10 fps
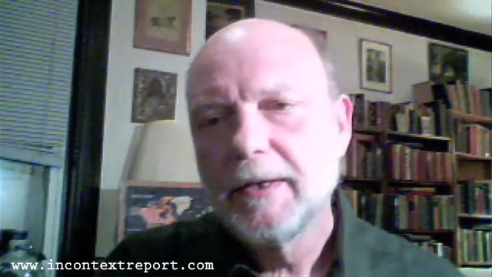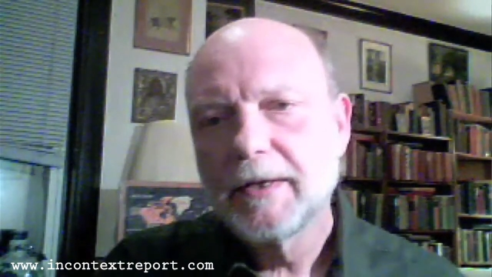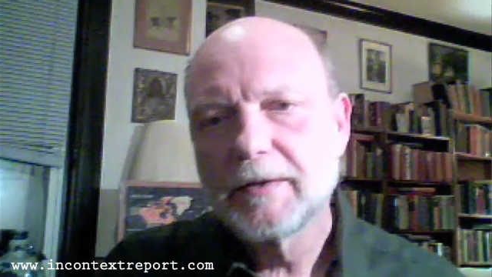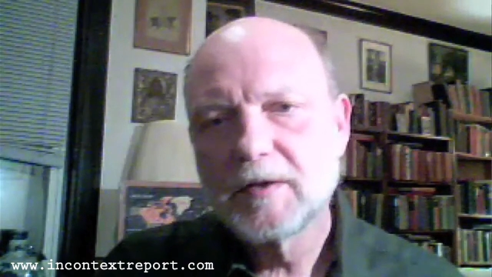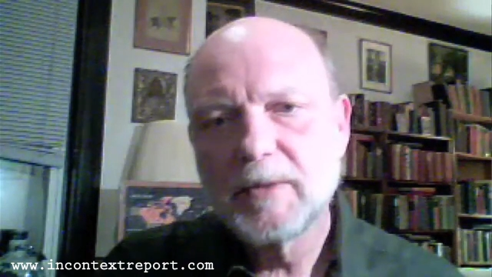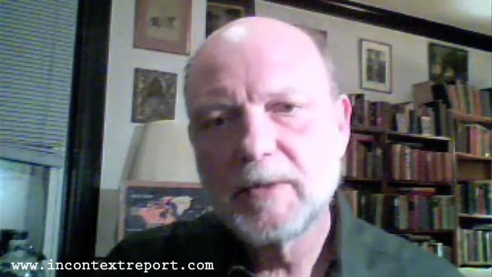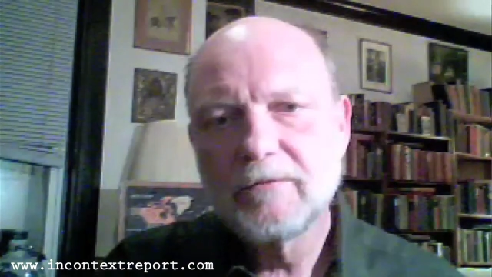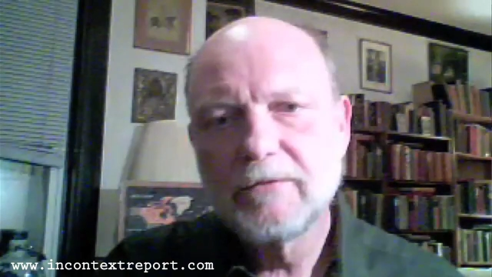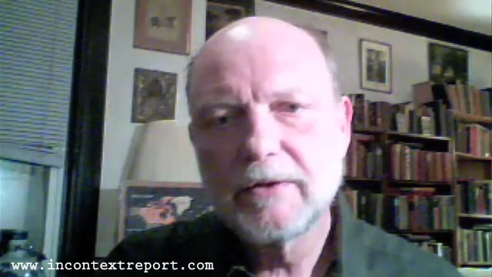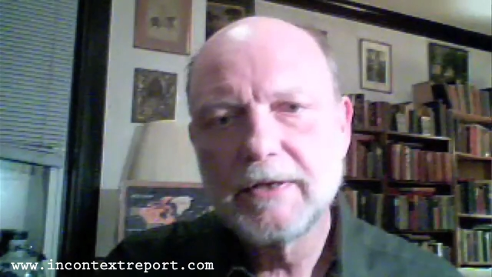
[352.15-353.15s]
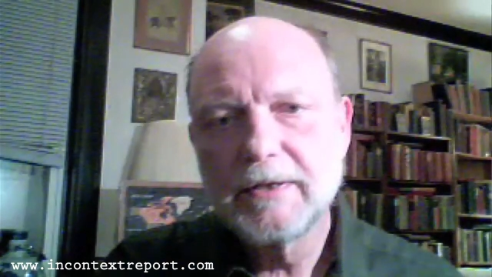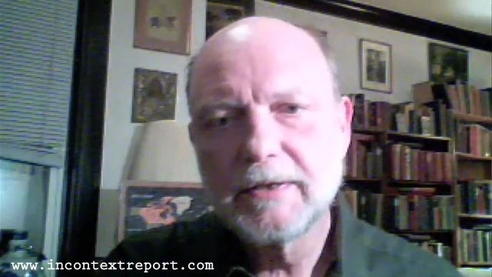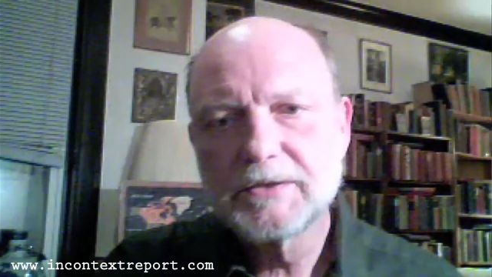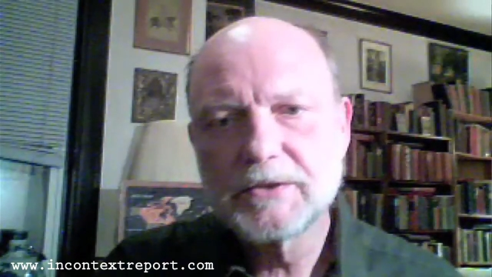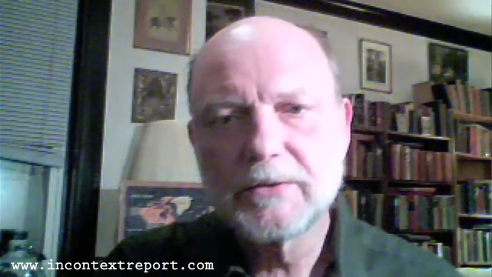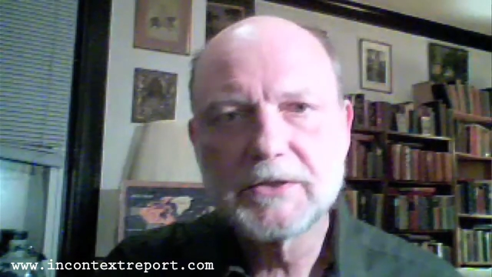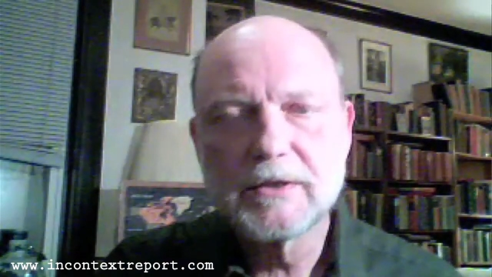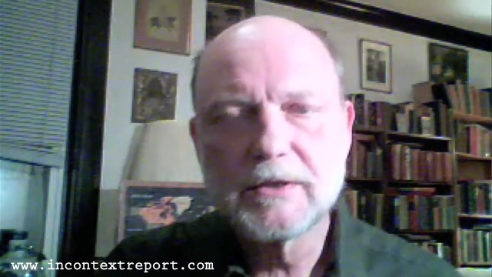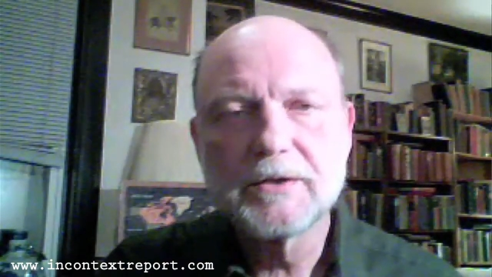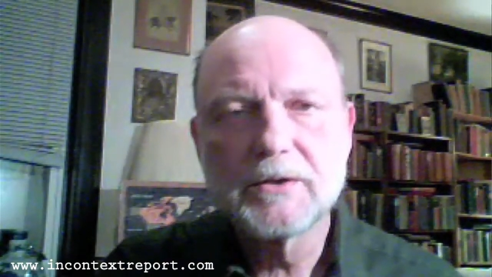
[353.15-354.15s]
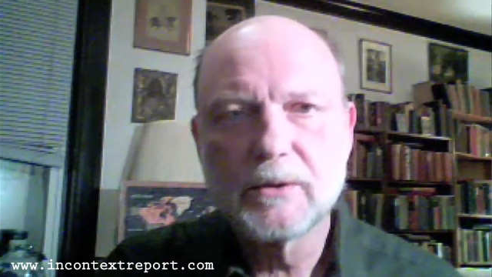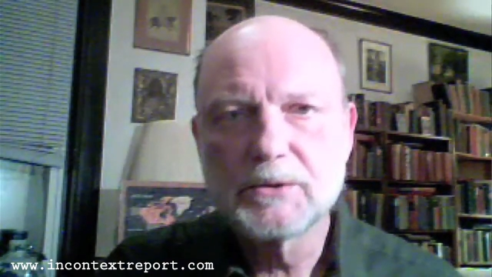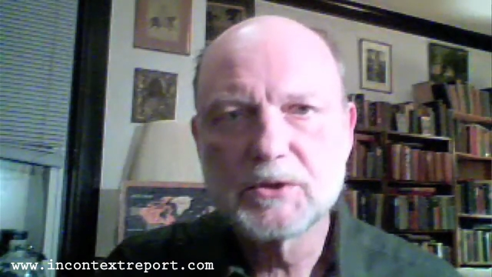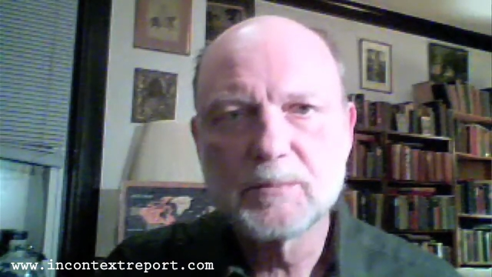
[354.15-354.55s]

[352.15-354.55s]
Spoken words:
and that may very seriously encroach